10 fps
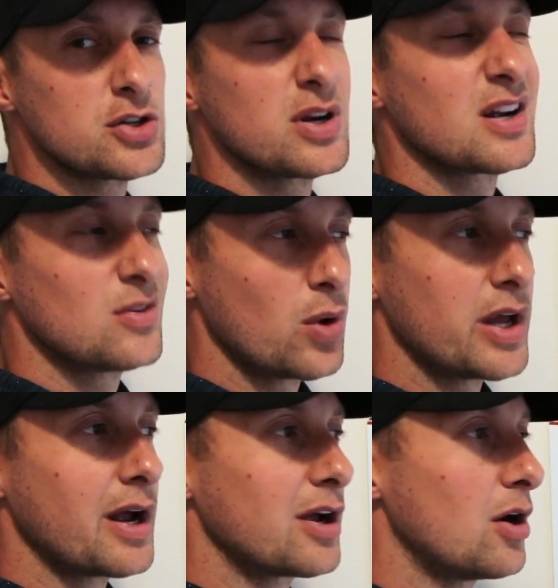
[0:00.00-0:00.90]
drink.
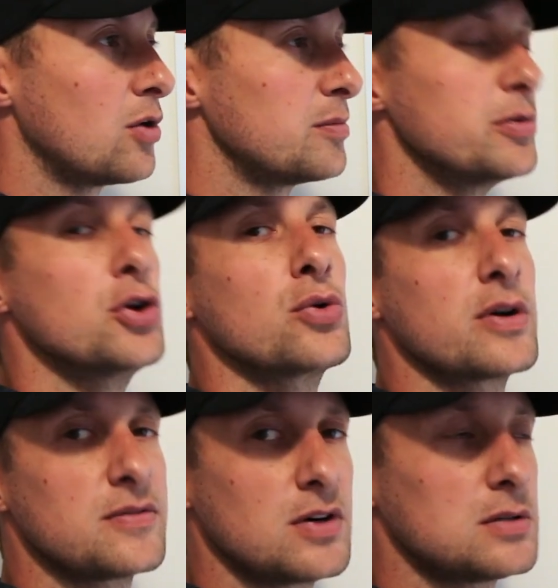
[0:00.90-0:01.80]
Way to go.
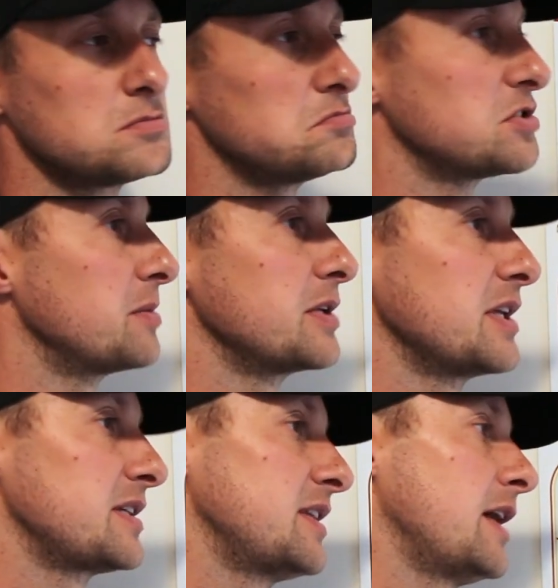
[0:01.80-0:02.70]
Beautiful. Something
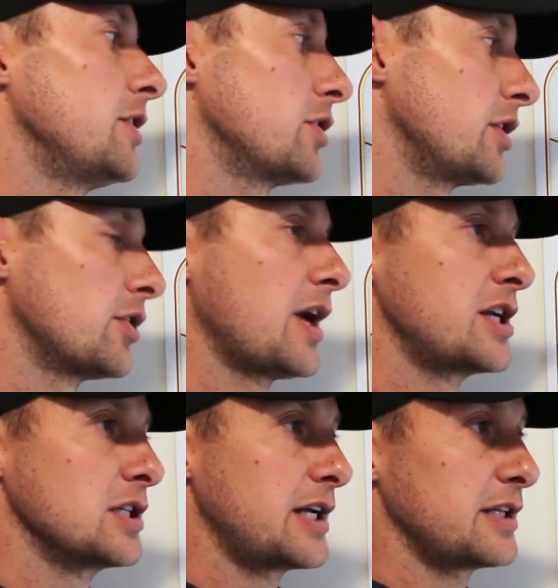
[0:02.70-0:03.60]
like that. You're
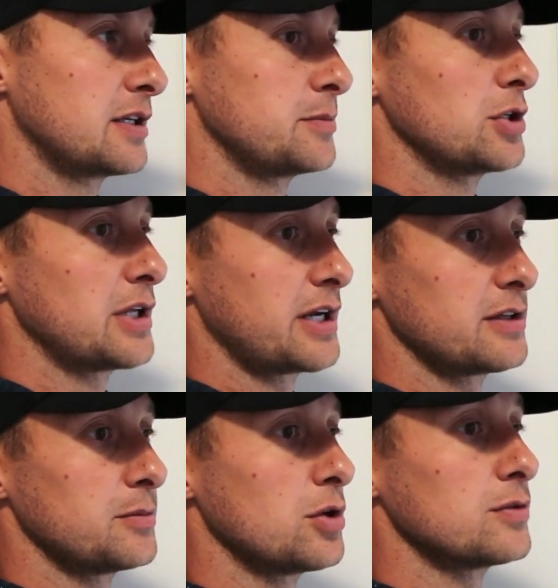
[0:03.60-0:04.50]
congratulating them. You're
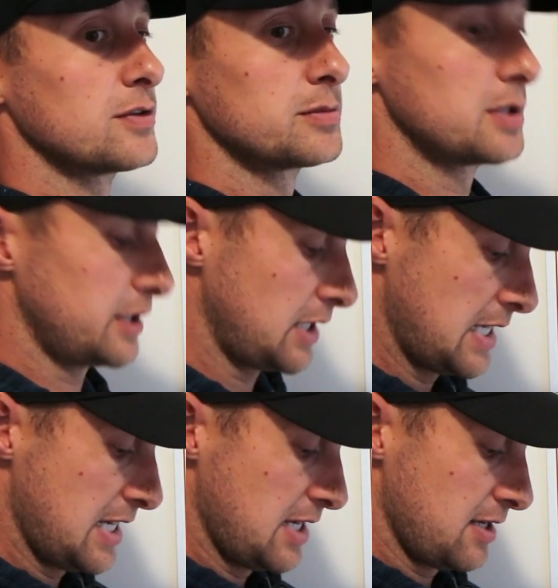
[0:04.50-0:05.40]
letting them know verbally
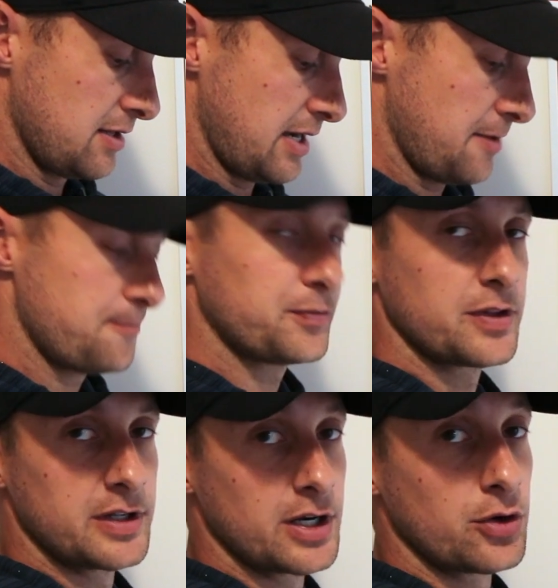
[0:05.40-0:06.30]
that
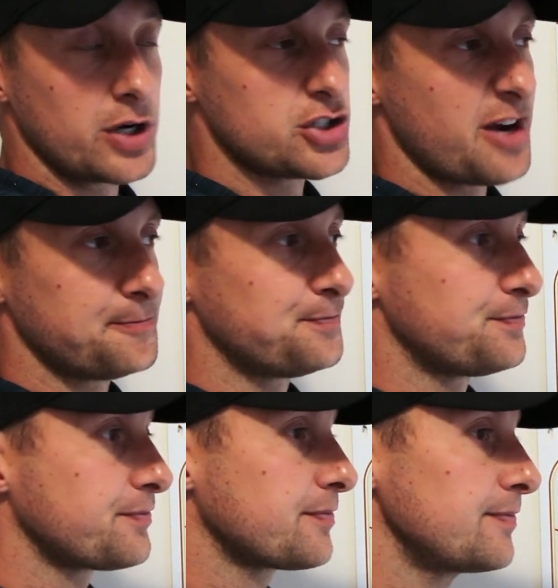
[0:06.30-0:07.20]
they did a great job.
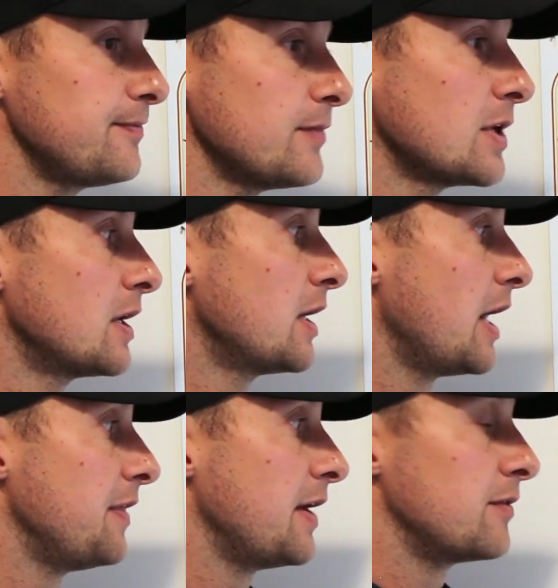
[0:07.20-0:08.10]

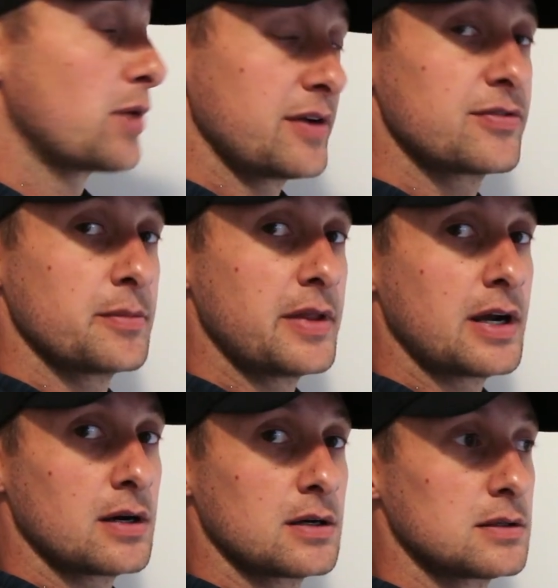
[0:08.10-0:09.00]
And then right from
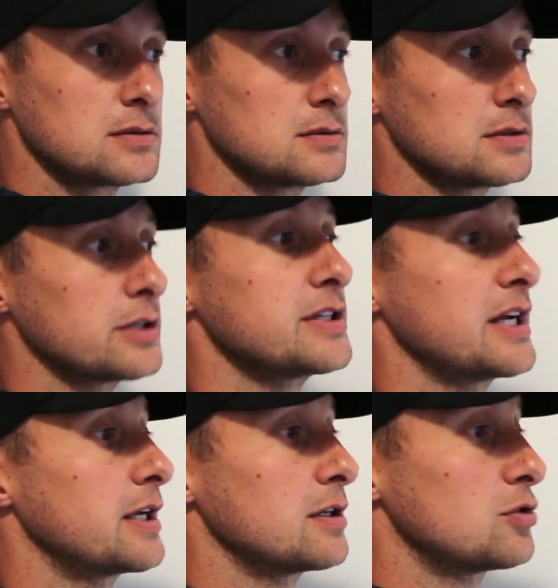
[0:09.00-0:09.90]
there, they're
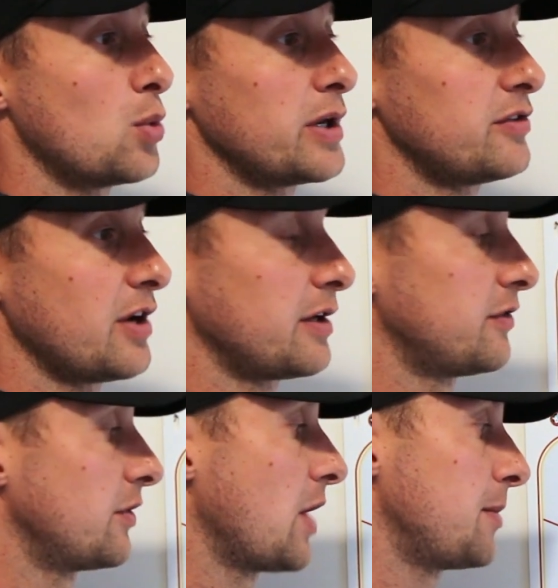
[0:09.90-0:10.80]
taking 20
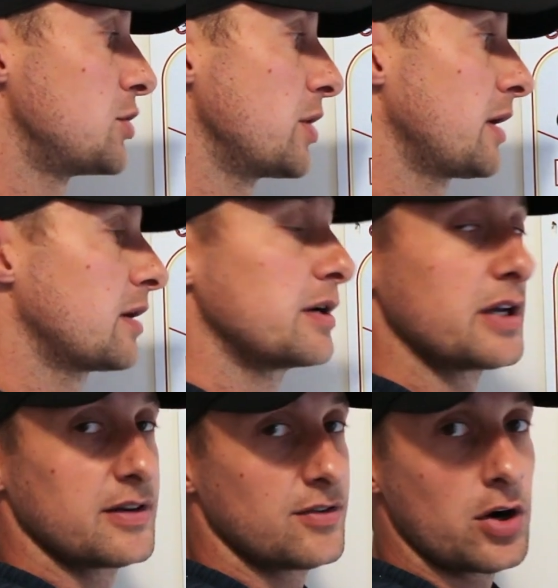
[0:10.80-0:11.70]
seconds to grab a drink,
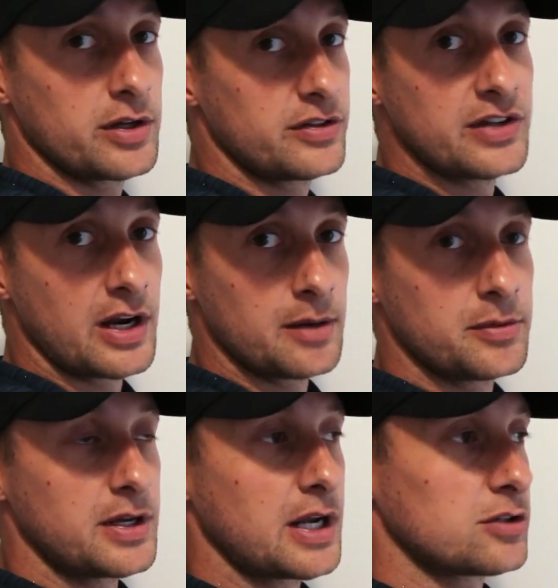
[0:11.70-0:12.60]
and I've already set
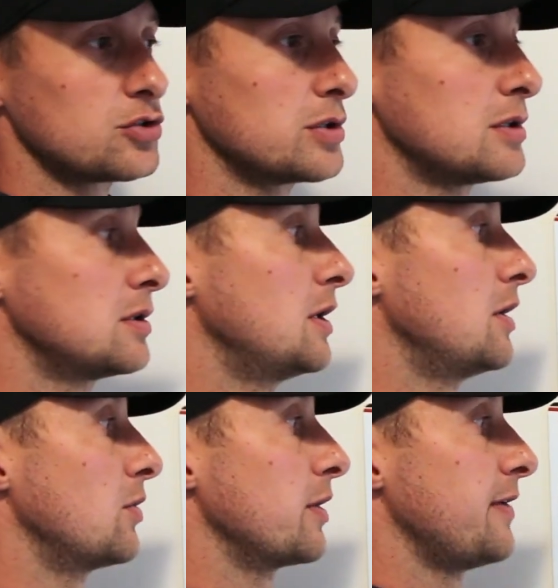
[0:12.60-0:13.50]
up the next drill,
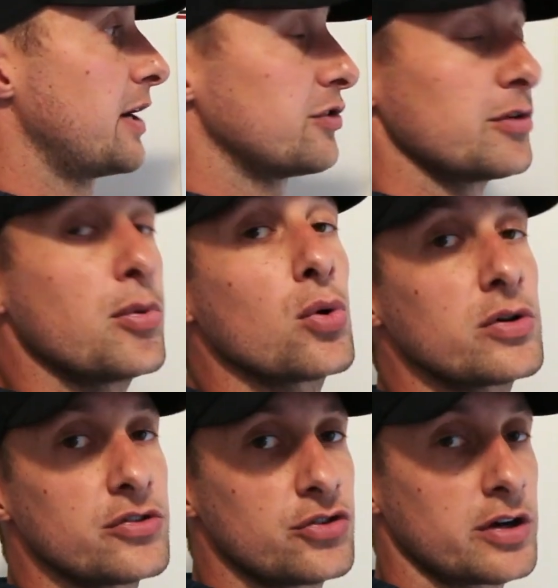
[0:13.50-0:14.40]
or I've had a
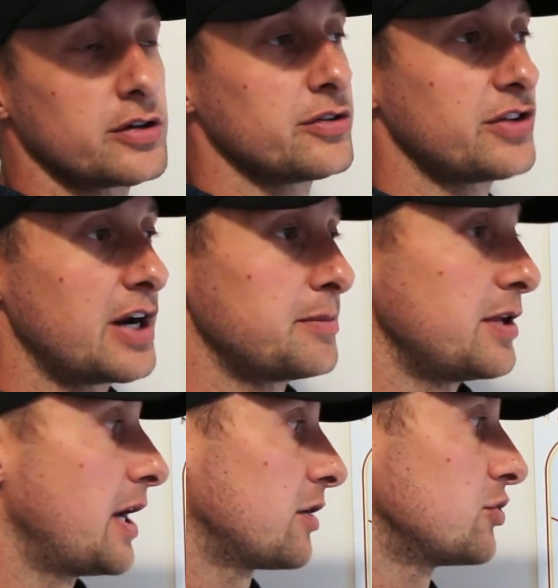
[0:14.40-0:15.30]
support instructor set up
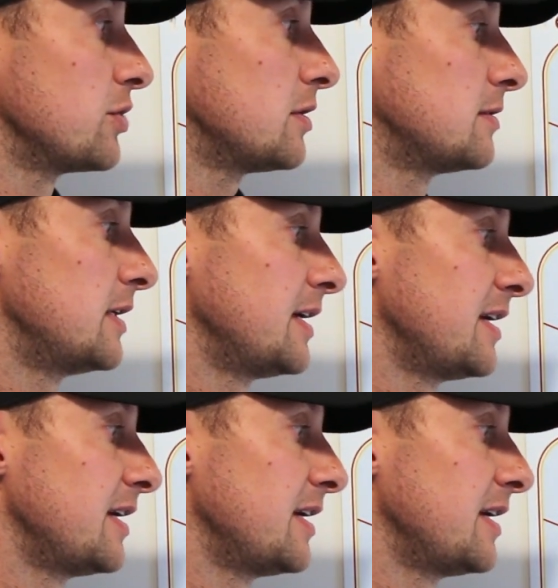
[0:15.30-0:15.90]
the next drill.